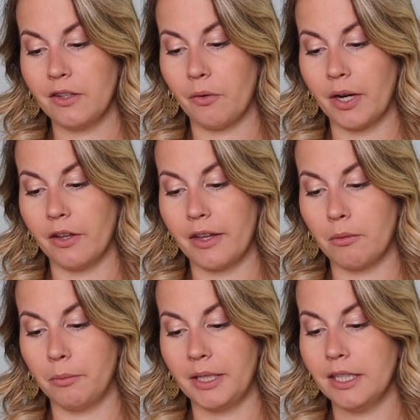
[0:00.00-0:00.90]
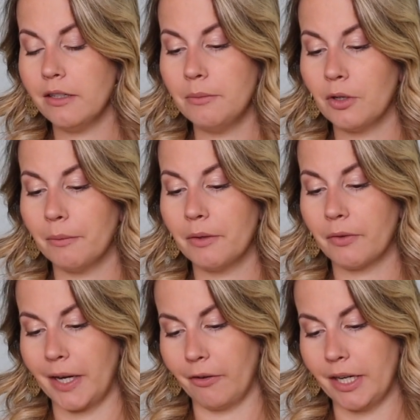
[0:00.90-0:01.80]
in the oil, they will begin to absorb the
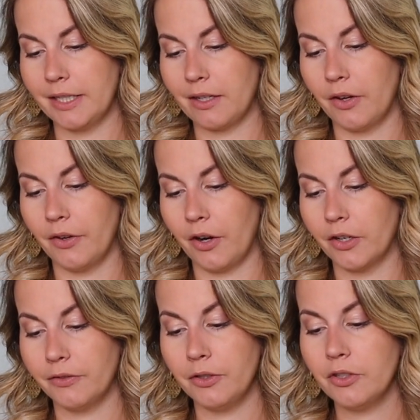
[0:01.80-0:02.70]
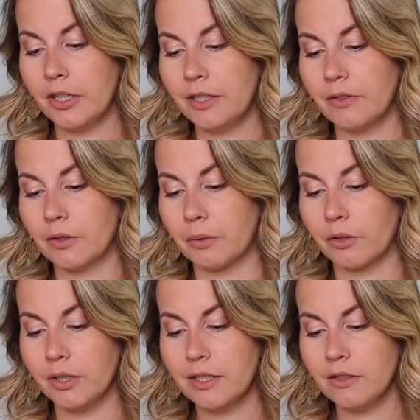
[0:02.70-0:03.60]
fragrance. Our diffuser is filled
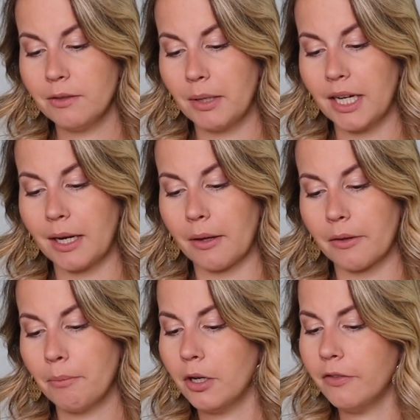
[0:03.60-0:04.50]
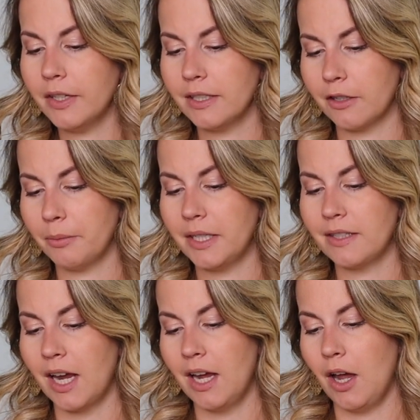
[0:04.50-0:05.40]
with crystals, making it the perfect
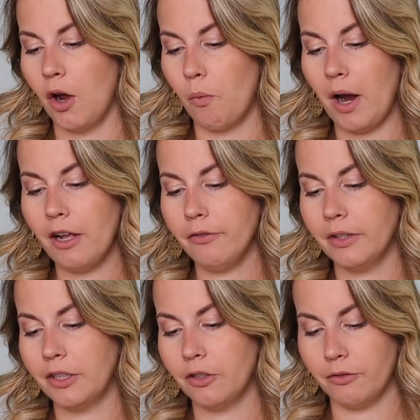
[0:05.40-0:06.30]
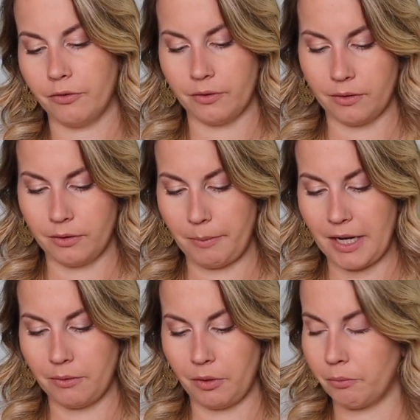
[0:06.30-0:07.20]
centerpiece while filling your
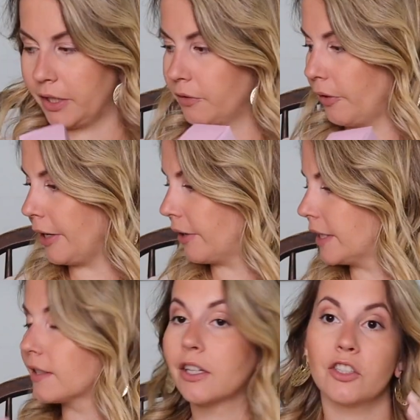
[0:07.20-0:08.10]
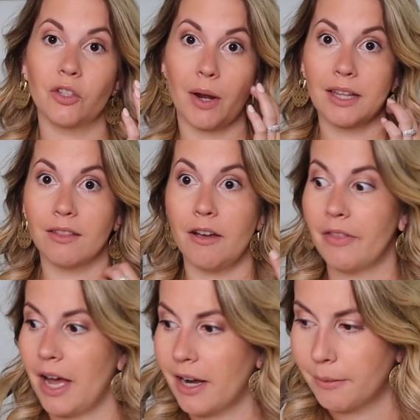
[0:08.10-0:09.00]
space with a rich fragrance. So I
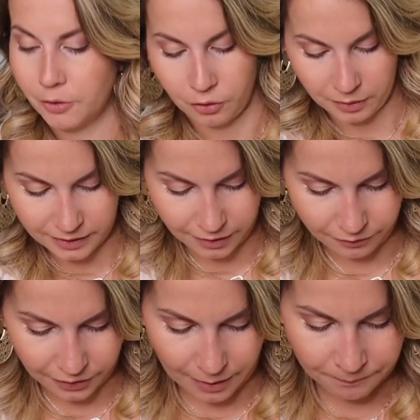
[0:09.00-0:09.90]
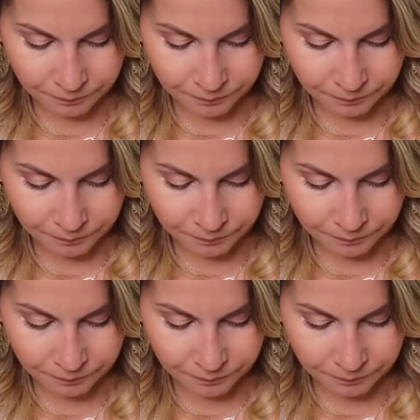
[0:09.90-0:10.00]
love that. I'm so excited for